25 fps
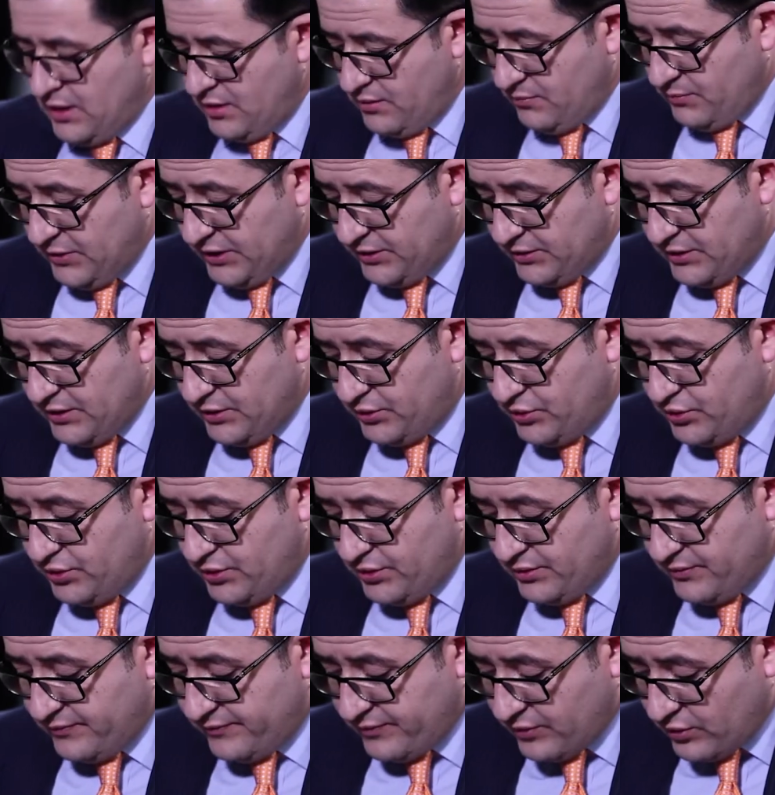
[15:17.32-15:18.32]
But the
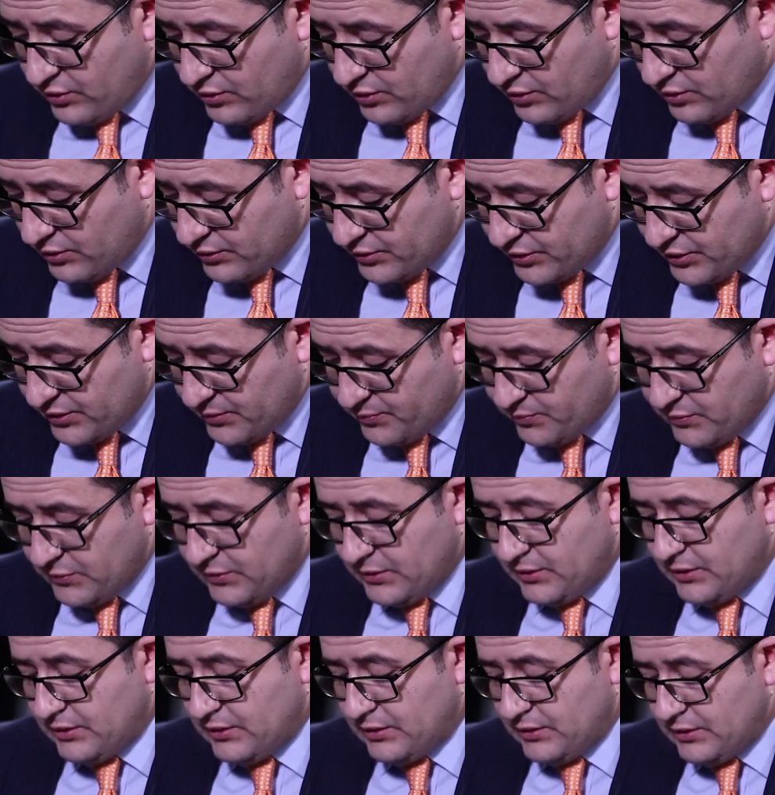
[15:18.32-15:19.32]
Geneva
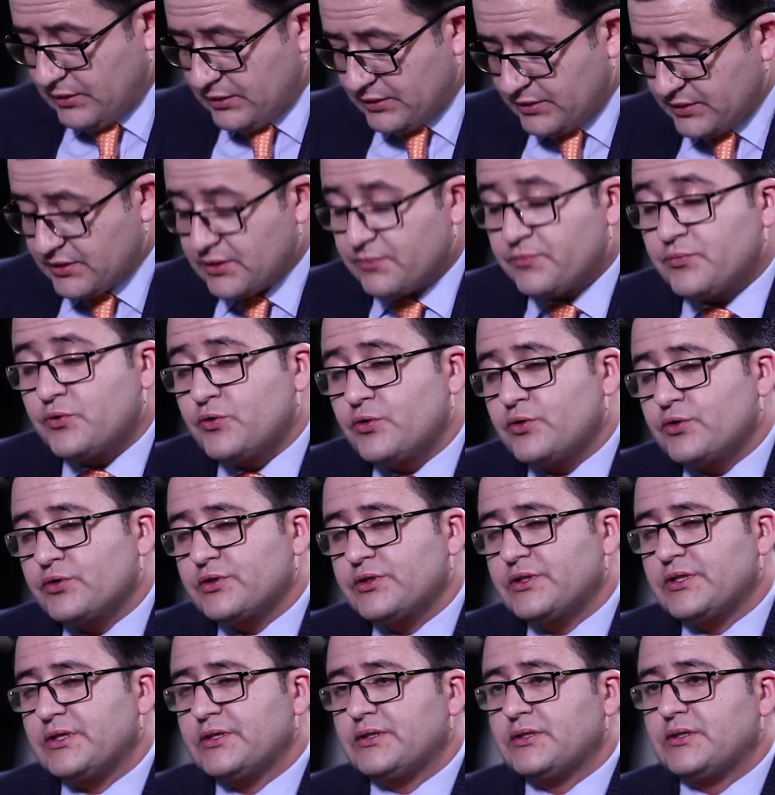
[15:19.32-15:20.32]

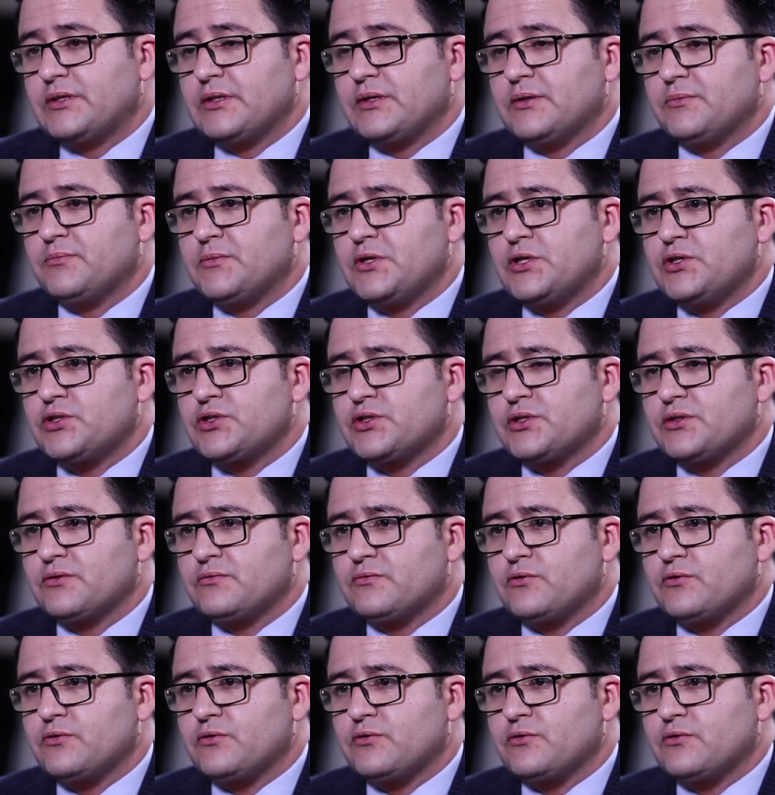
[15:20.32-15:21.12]
supported mission